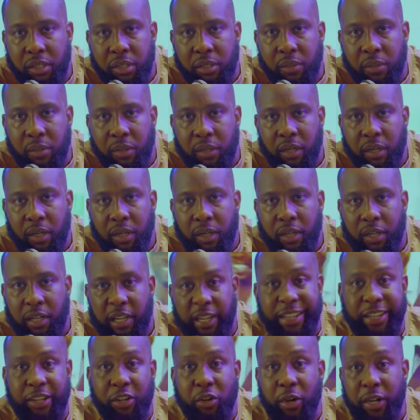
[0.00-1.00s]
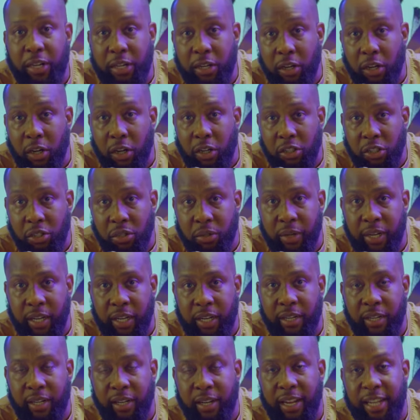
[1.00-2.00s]
you. You're in a
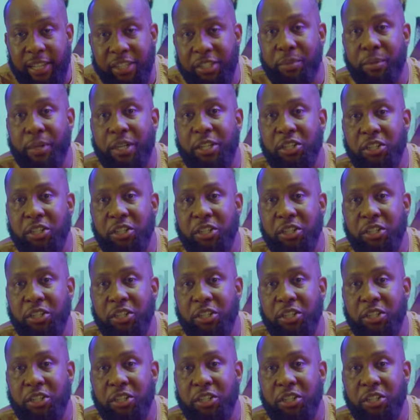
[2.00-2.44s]
lingerie. And somebody